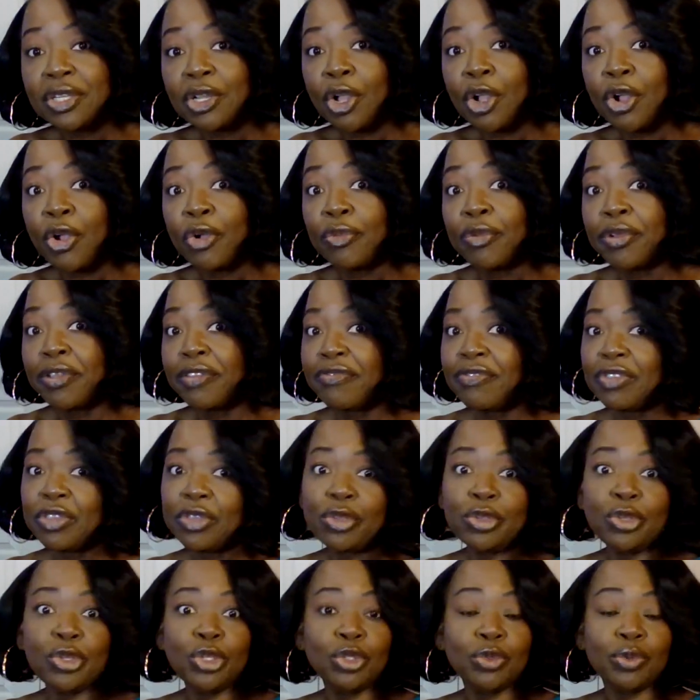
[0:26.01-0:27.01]
her
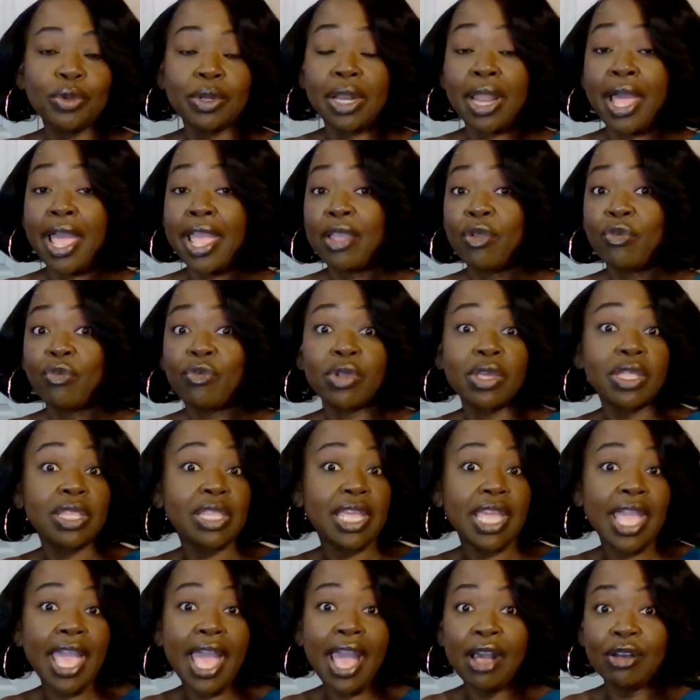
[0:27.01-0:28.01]
reviews were like
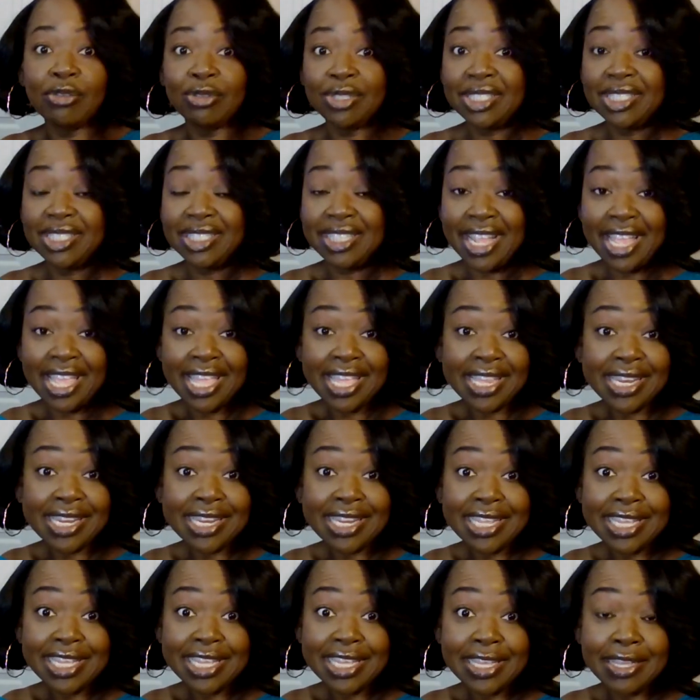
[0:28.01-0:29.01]
really
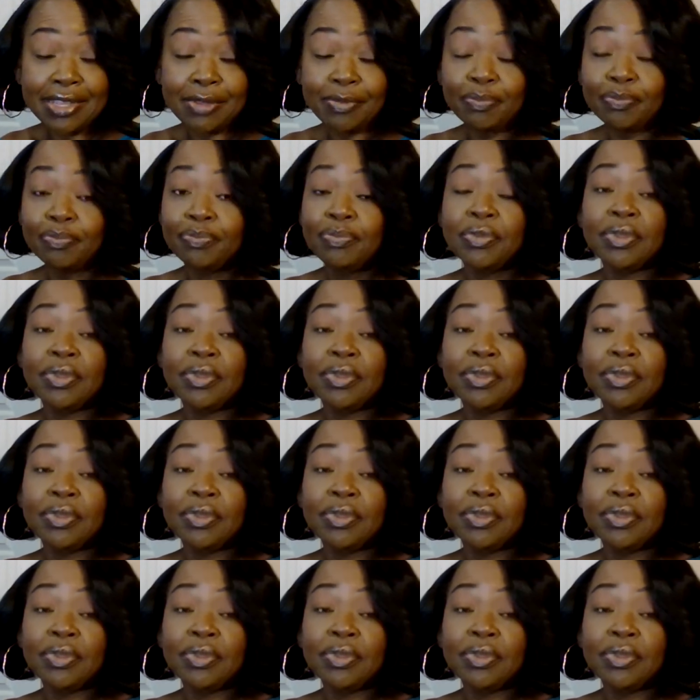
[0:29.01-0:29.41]
outstanding.